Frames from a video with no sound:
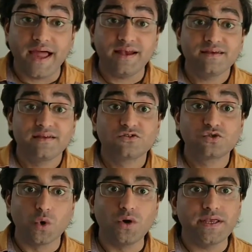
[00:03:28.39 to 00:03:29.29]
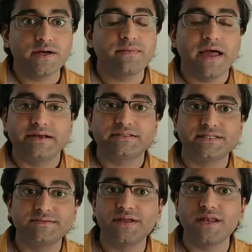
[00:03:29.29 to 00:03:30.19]
that sodium had
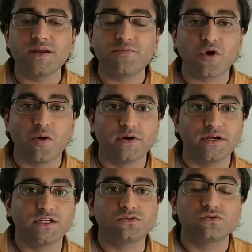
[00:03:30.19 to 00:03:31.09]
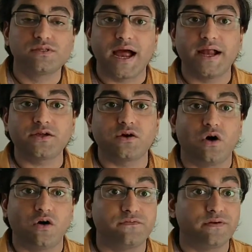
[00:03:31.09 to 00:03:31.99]
similar properties to that
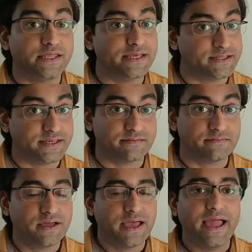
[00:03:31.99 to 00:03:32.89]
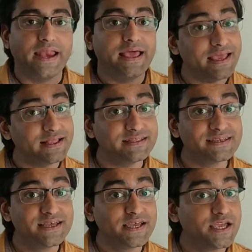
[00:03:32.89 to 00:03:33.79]
of lithium and hence